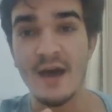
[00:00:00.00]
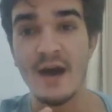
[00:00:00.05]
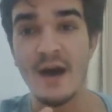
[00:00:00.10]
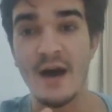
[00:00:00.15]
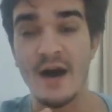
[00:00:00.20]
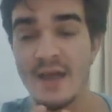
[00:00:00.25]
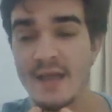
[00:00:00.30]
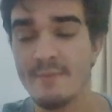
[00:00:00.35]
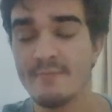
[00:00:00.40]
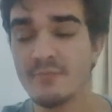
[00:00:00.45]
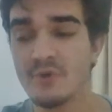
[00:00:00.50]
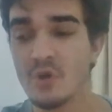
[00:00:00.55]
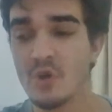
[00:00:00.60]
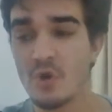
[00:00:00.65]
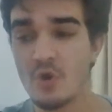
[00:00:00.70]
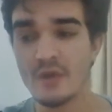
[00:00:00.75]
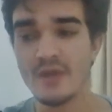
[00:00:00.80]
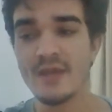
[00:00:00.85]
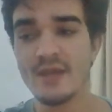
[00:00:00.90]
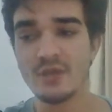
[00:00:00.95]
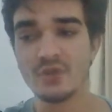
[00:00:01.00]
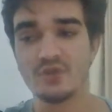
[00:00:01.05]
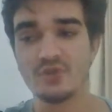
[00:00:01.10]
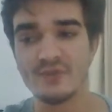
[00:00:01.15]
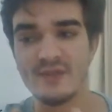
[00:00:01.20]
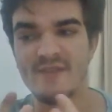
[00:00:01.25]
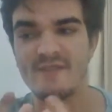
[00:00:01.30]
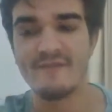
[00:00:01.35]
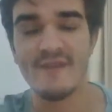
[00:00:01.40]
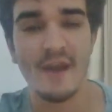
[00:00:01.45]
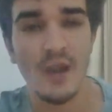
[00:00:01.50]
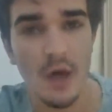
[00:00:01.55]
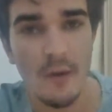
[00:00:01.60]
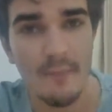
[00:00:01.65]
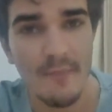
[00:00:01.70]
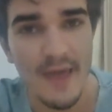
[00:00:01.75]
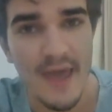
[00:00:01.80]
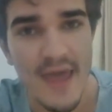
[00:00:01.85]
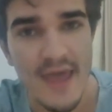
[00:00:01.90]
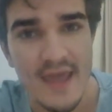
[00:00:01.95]
I am looking to
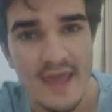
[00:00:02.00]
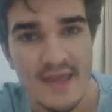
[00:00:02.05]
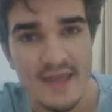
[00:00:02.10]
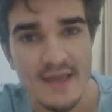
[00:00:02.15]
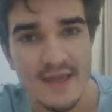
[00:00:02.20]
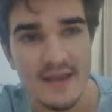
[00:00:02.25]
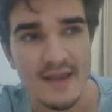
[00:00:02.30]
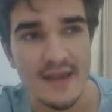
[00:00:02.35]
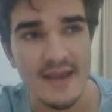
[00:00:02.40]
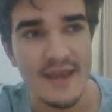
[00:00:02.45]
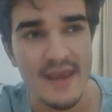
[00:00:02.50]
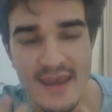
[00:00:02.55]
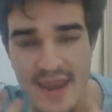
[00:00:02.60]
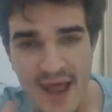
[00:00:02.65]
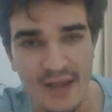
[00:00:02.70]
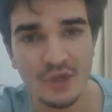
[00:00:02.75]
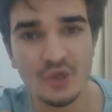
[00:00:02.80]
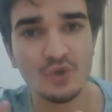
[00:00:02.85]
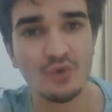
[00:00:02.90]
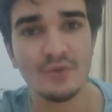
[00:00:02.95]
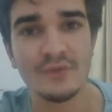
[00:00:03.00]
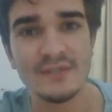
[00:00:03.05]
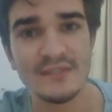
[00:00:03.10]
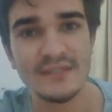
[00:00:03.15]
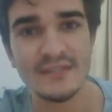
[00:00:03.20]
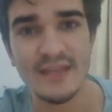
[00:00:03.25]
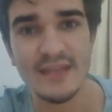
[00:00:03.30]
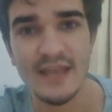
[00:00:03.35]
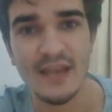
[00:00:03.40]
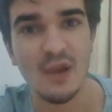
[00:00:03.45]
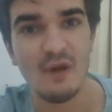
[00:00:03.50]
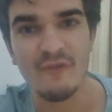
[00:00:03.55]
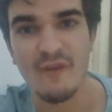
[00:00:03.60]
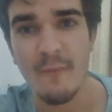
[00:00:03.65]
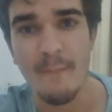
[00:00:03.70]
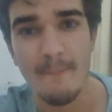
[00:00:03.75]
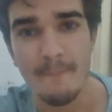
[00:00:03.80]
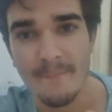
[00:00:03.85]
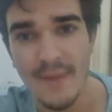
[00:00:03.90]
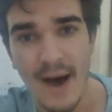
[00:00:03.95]
develop a natural skill of
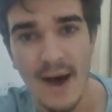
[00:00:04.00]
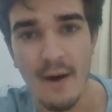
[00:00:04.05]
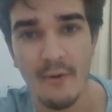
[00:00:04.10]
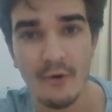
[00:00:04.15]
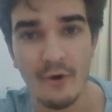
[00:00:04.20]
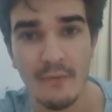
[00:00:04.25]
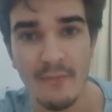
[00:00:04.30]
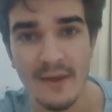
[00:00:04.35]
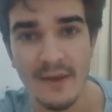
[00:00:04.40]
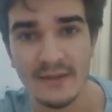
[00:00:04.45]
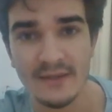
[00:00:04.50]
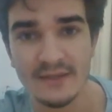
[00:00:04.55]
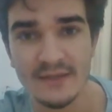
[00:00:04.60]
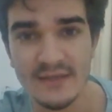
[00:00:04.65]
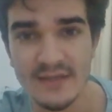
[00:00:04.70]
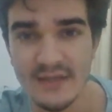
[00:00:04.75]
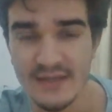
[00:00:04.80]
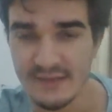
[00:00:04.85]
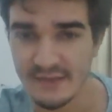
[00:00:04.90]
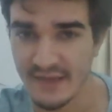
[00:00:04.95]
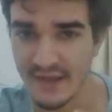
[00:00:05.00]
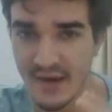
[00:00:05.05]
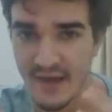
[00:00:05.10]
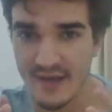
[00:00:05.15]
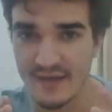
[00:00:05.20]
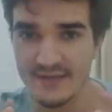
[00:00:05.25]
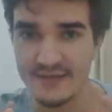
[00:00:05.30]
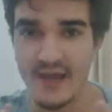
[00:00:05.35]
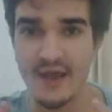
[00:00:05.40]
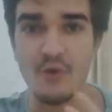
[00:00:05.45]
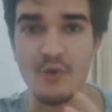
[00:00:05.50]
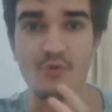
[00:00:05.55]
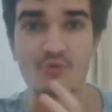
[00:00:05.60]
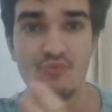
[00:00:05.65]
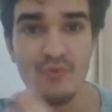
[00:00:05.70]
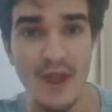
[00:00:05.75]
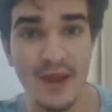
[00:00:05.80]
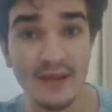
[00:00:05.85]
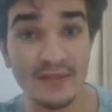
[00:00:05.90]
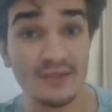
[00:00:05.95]
empowerment that I
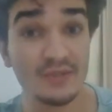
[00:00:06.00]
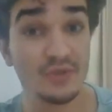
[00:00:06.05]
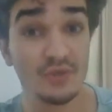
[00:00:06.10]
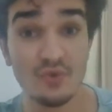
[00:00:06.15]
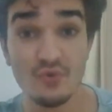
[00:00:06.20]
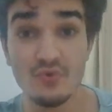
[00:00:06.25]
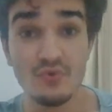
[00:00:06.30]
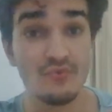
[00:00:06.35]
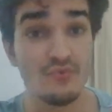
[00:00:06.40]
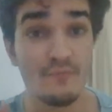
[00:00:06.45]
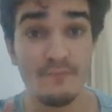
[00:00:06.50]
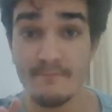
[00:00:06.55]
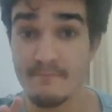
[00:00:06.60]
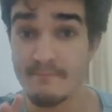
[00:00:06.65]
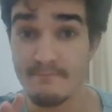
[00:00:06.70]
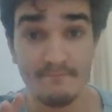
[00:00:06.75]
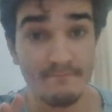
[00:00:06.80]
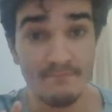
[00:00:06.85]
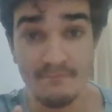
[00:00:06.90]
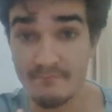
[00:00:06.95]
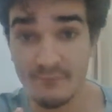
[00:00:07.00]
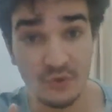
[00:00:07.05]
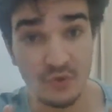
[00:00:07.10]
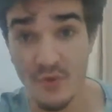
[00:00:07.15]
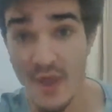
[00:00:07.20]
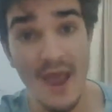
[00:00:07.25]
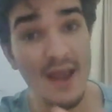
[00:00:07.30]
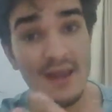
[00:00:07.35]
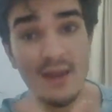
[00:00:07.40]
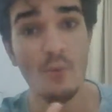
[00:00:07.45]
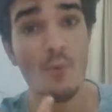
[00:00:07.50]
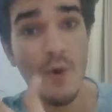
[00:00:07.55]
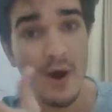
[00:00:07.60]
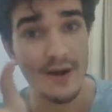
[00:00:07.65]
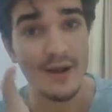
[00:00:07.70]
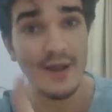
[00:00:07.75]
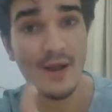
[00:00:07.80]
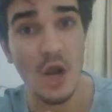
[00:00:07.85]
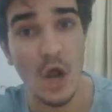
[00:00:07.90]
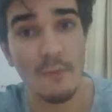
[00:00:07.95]
direct to to
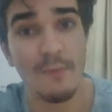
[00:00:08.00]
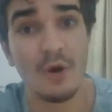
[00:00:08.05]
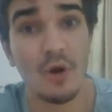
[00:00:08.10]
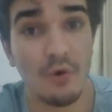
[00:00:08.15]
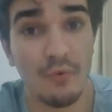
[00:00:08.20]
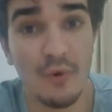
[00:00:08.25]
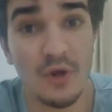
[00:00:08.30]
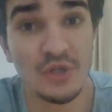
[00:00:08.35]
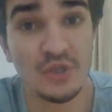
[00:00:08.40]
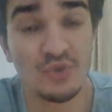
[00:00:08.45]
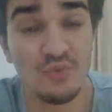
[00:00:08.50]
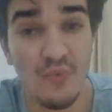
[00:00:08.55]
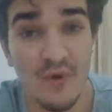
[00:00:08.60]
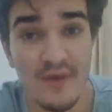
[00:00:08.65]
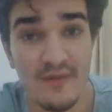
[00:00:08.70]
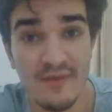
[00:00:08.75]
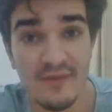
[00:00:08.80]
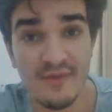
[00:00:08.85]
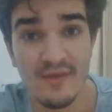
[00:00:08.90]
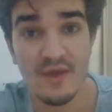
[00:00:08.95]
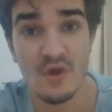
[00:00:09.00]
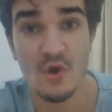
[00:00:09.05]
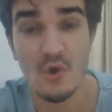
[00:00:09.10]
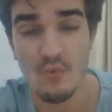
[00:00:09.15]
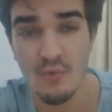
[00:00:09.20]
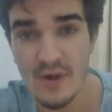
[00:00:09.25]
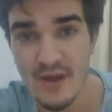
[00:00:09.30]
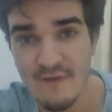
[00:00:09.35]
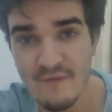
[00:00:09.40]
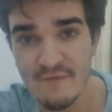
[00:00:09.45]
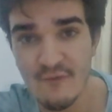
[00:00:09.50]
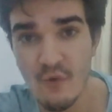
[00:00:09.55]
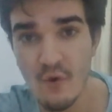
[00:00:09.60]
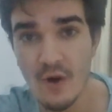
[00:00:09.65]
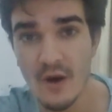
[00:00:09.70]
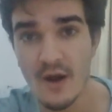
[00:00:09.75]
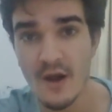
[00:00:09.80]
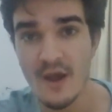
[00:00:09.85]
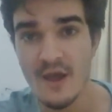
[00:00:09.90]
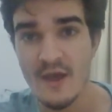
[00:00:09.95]
anyone I come across with, really
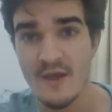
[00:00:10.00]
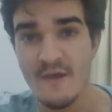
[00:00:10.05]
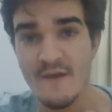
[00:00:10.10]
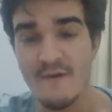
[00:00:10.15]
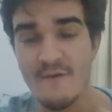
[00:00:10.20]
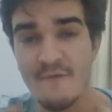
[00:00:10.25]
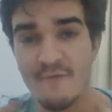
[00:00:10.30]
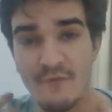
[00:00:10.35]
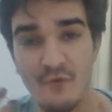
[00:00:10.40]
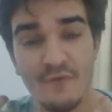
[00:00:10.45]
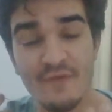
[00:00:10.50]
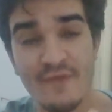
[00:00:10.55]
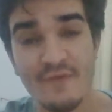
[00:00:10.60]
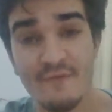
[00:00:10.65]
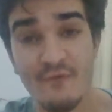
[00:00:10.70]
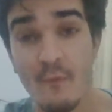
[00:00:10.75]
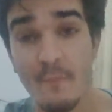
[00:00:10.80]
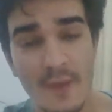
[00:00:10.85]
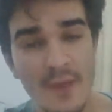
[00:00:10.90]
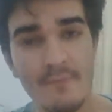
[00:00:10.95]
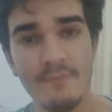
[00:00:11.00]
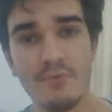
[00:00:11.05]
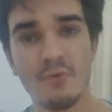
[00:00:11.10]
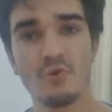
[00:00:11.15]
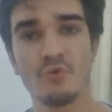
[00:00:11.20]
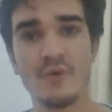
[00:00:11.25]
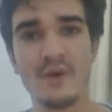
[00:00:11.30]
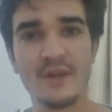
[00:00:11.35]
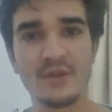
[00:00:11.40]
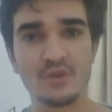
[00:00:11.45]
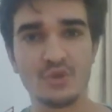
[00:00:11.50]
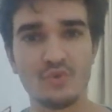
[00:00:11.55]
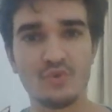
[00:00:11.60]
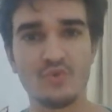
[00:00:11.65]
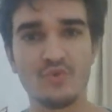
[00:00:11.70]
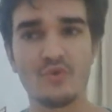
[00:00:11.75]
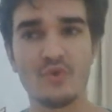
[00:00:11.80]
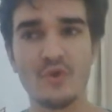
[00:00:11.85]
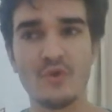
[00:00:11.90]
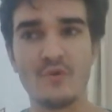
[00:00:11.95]
for for for people really
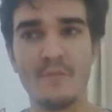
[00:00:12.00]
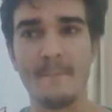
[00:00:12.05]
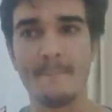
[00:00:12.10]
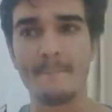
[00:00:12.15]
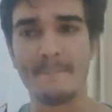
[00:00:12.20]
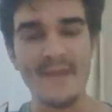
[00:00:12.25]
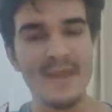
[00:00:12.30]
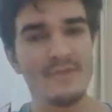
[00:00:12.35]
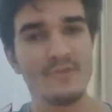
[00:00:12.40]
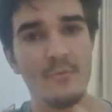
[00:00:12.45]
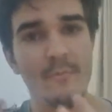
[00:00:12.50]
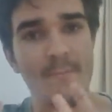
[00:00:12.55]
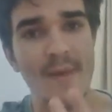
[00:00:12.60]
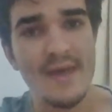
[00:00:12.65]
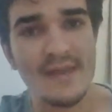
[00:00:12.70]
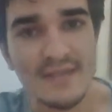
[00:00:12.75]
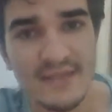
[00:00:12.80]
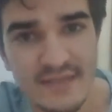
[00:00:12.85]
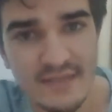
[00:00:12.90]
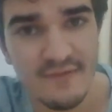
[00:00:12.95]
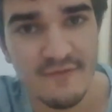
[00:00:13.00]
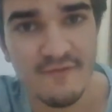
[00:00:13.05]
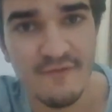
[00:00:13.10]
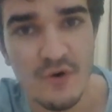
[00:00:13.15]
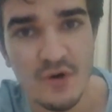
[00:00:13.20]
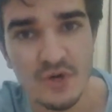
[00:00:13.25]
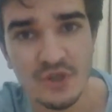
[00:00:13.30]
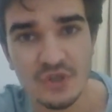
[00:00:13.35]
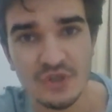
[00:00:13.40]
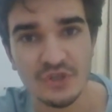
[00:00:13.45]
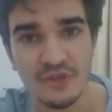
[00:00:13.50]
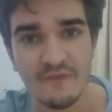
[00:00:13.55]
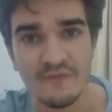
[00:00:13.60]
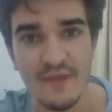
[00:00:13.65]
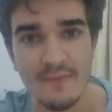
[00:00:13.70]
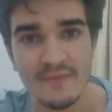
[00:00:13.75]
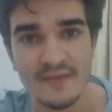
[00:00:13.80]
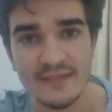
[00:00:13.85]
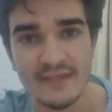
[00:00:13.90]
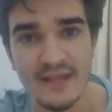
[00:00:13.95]
to be the best versions of
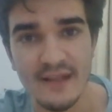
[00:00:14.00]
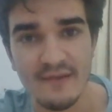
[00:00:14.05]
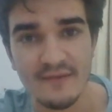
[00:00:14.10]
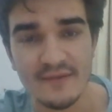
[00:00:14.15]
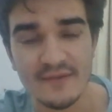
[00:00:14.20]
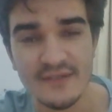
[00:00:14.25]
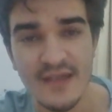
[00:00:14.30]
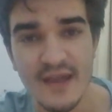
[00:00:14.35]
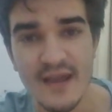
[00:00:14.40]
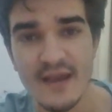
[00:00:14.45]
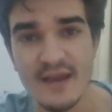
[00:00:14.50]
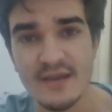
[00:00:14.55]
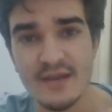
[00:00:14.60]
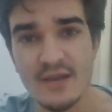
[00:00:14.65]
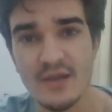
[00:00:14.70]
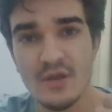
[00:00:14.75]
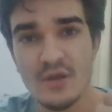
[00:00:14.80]
themselves and